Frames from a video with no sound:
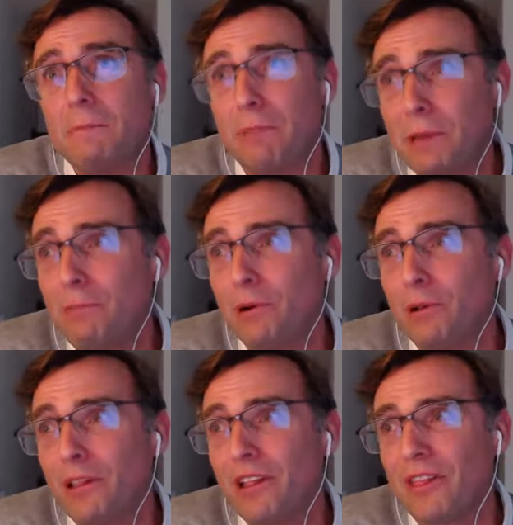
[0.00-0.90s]

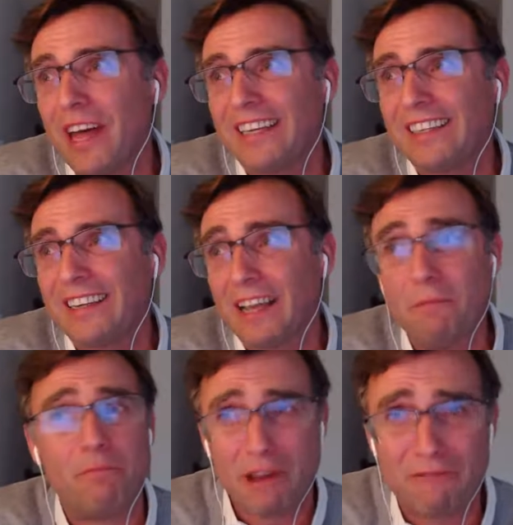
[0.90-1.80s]
people that
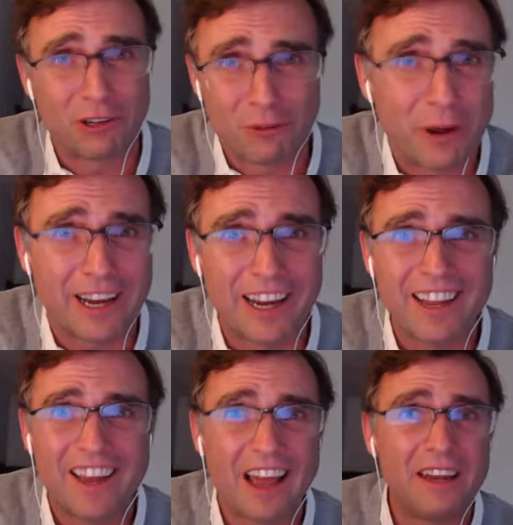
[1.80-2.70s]
can pivot
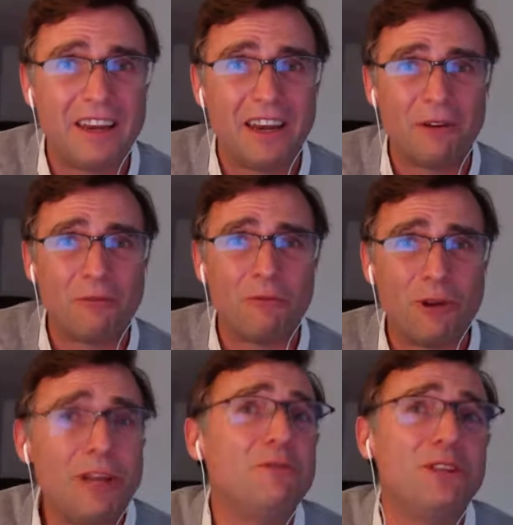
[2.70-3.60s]
quickly, and
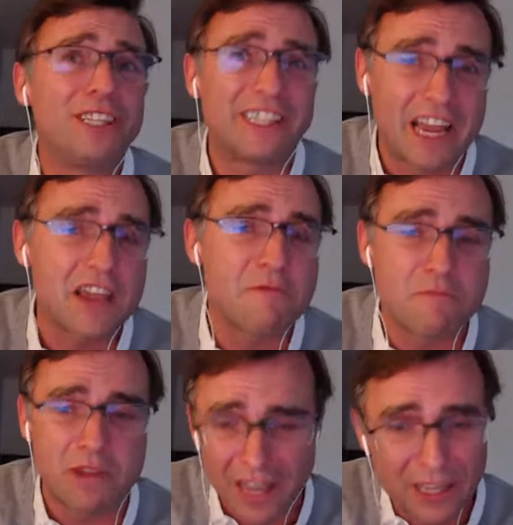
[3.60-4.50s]
we do the
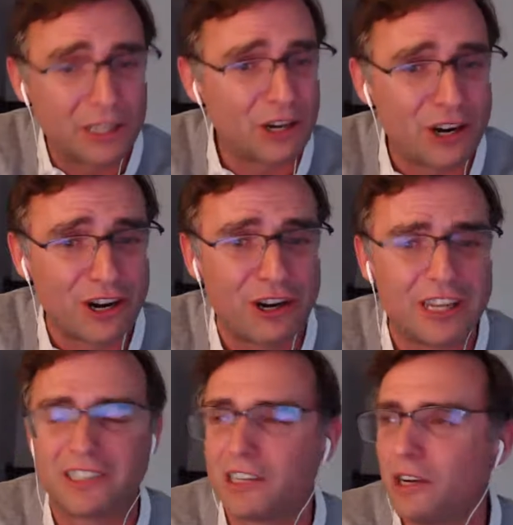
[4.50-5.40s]
same
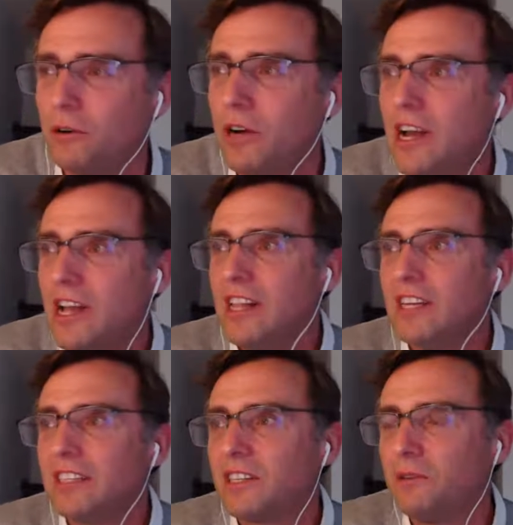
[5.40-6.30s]
internally. So
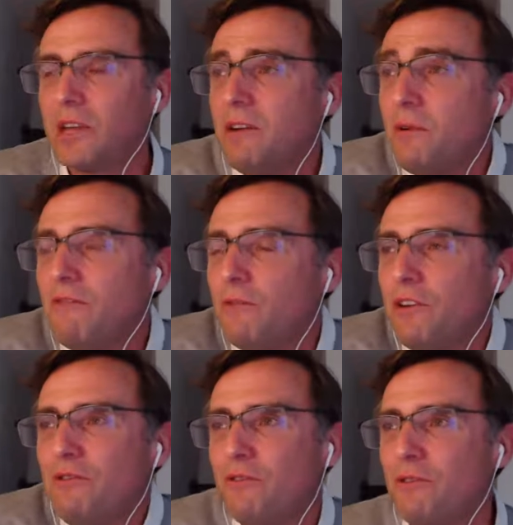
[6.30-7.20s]
yeah,
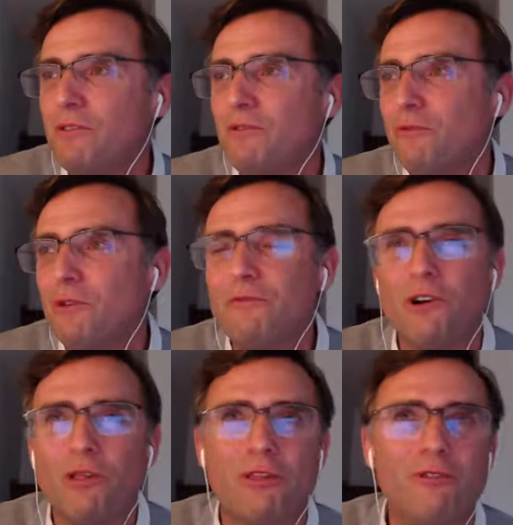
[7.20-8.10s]
we've
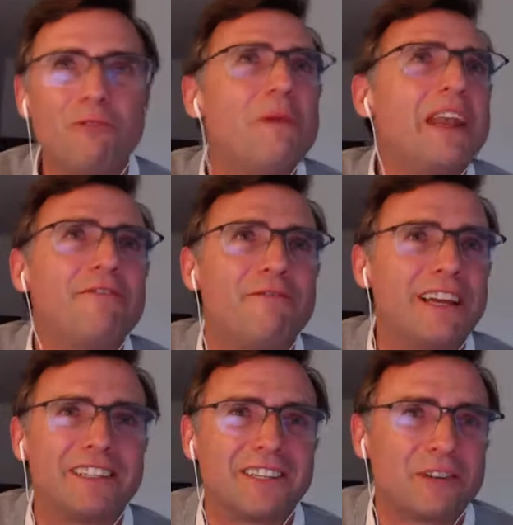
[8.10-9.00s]
gone through many
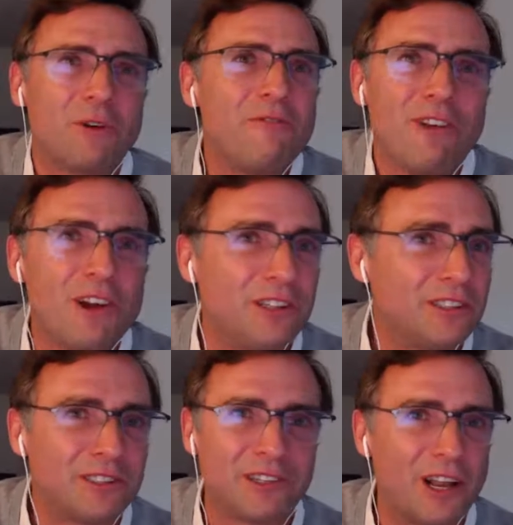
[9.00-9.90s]
phases, and we've
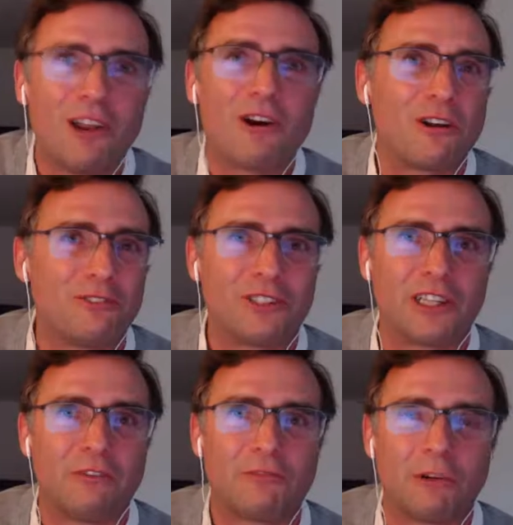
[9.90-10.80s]
learned a lot of
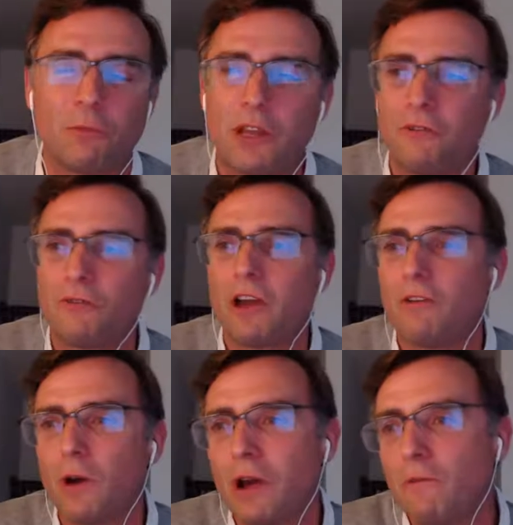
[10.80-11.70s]
stuff, and we've
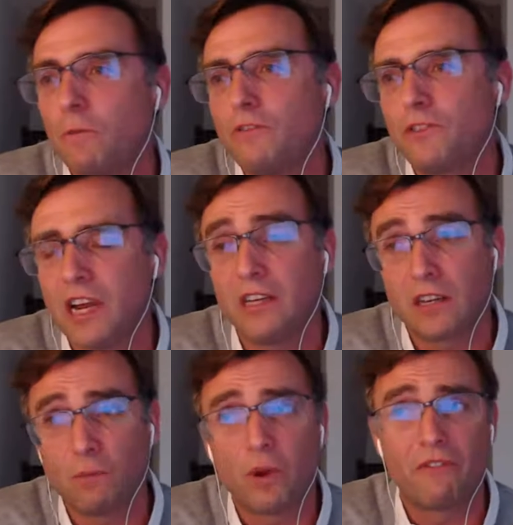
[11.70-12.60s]

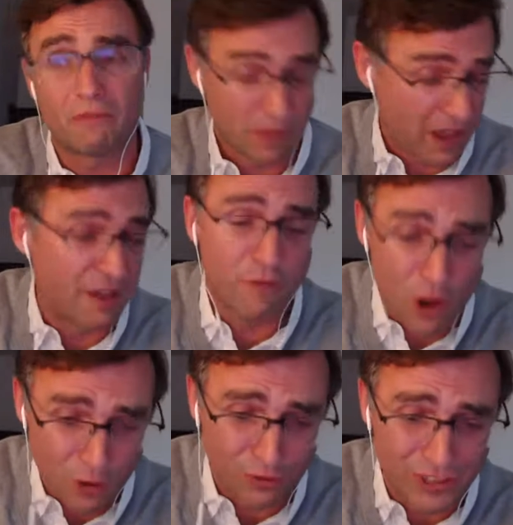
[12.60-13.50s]
changed, and we've
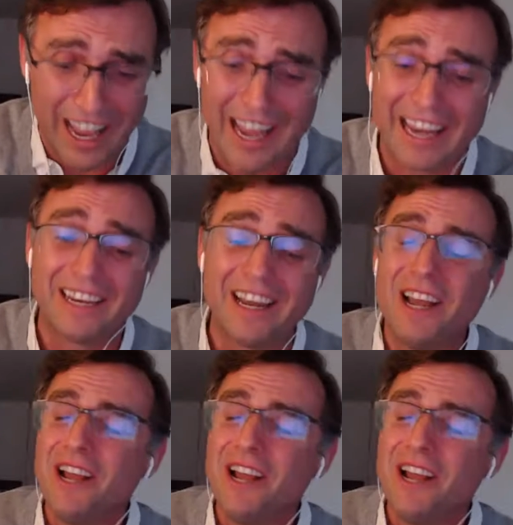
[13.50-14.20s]
evolved, and